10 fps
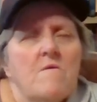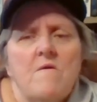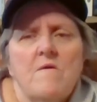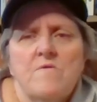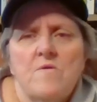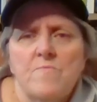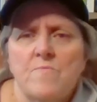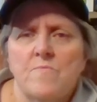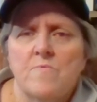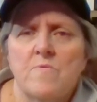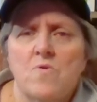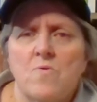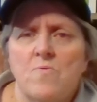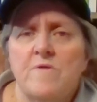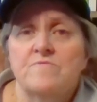oh, you know, we, we were
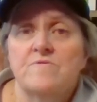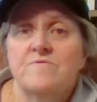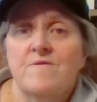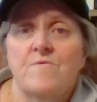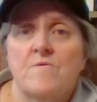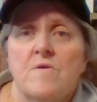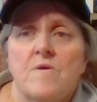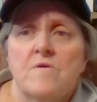going out to dinner.